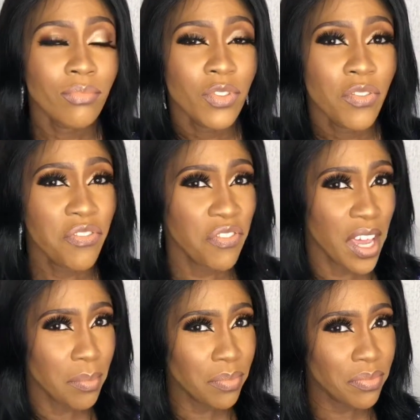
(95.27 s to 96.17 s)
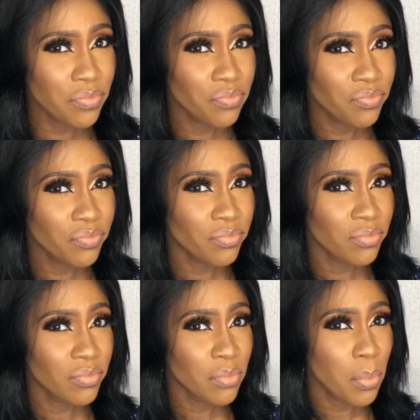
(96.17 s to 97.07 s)
Fame?
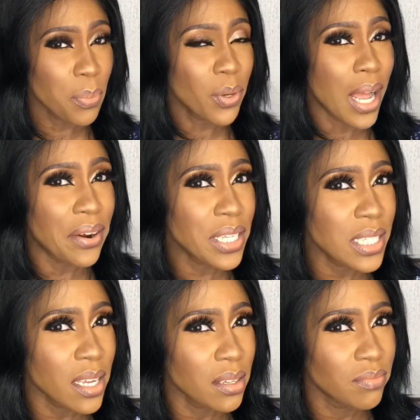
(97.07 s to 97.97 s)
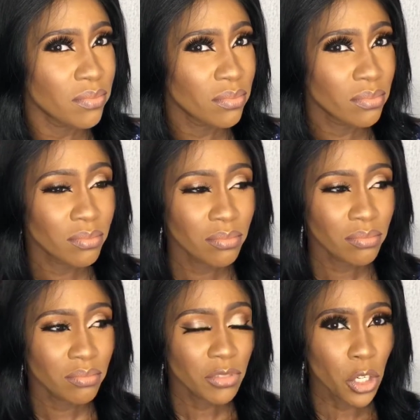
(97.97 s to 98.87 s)
Popularity?
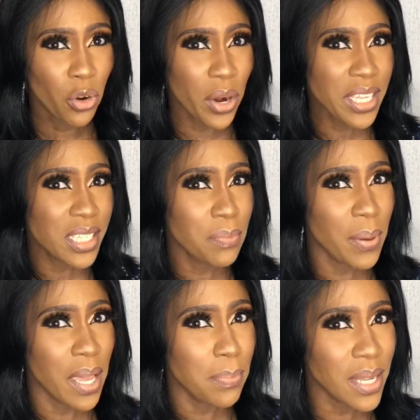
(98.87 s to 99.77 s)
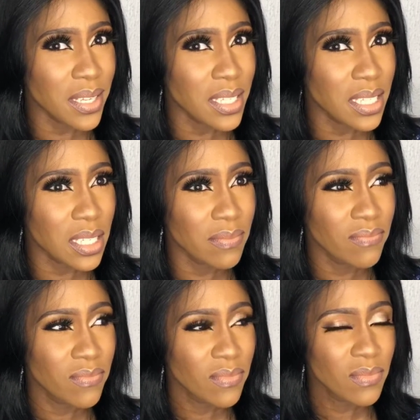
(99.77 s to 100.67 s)
Gracing papers?
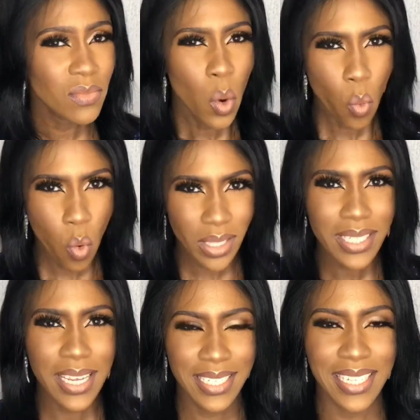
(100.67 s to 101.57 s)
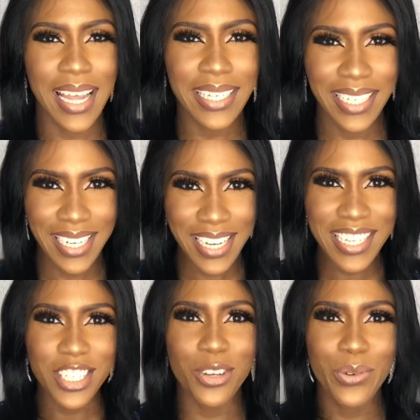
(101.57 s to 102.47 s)
What exactly
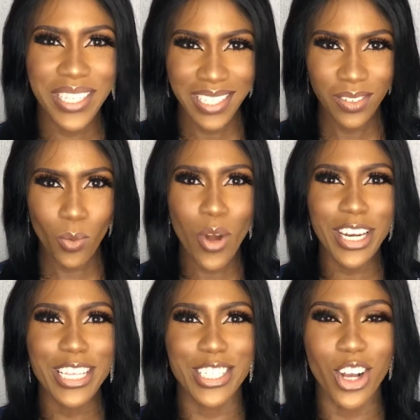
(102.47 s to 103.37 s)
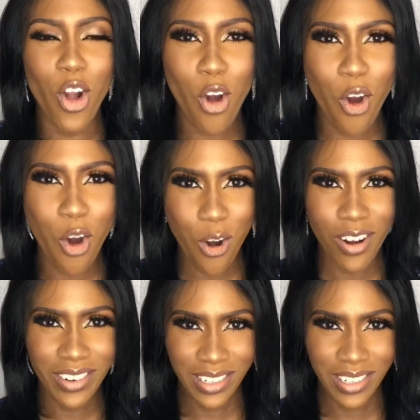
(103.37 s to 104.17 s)
is the reason? What is the core